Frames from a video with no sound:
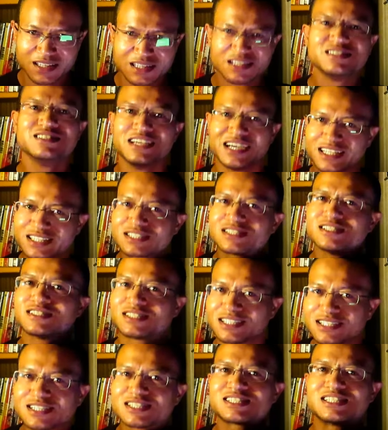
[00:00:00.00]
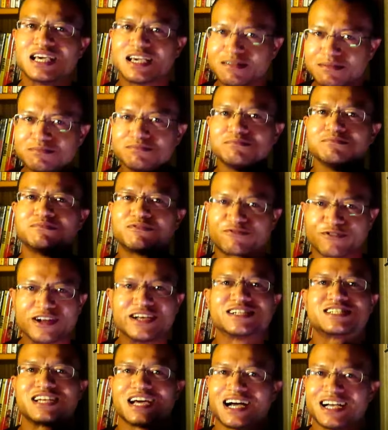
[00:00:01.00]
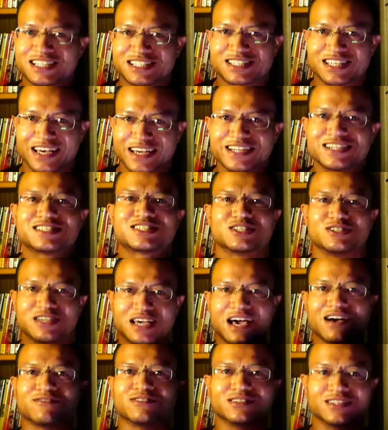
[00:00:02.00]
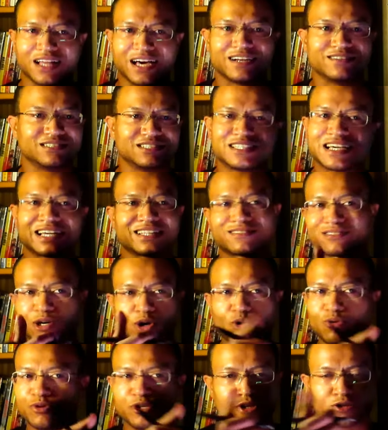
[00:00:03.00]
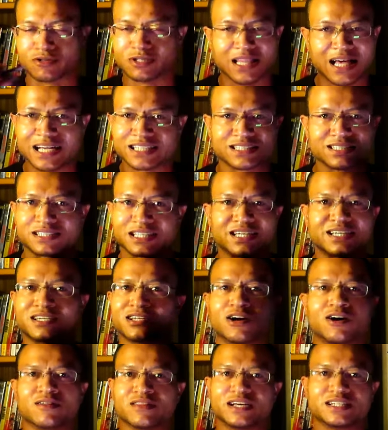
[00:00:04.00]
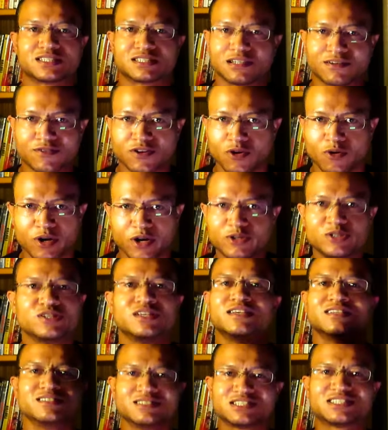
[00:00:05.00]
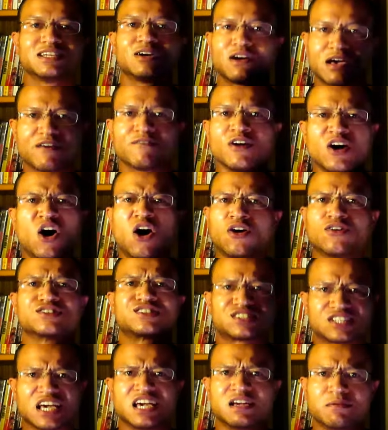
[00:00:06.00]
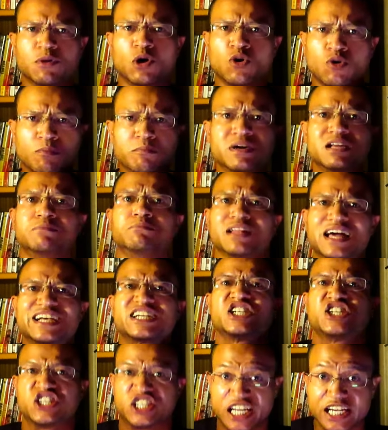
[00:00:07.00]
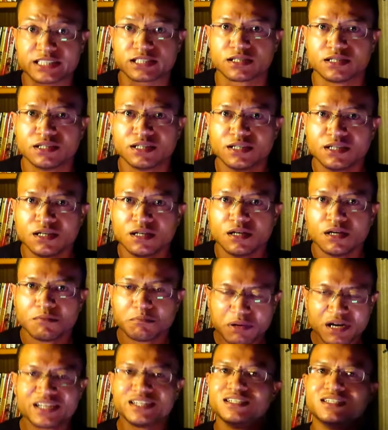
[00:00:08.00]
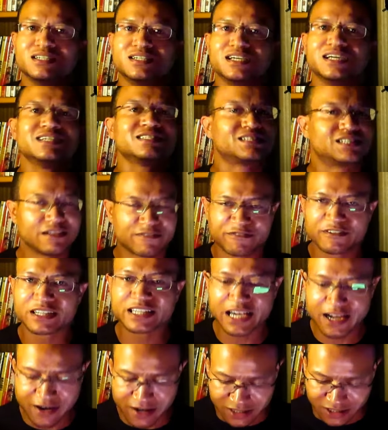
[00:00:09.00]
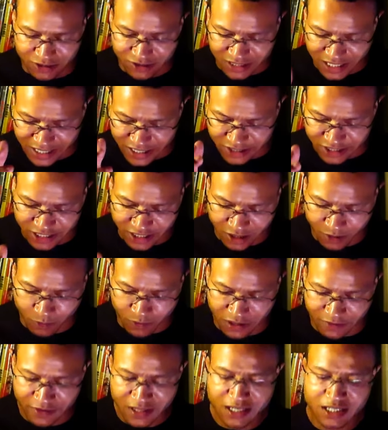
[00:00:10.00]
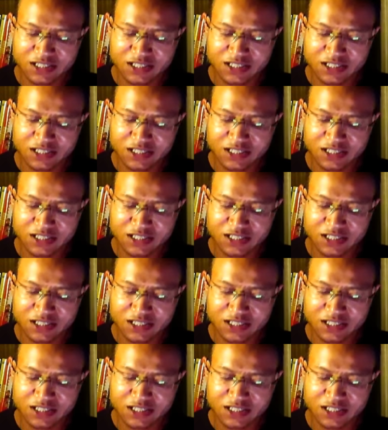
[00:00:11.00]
Yes, it's in the same franchise setting, so you got the whole neuralizing thing and all that stuff going on. You still have all the same old Men in Black shit, but it's different characters that you're dealing with.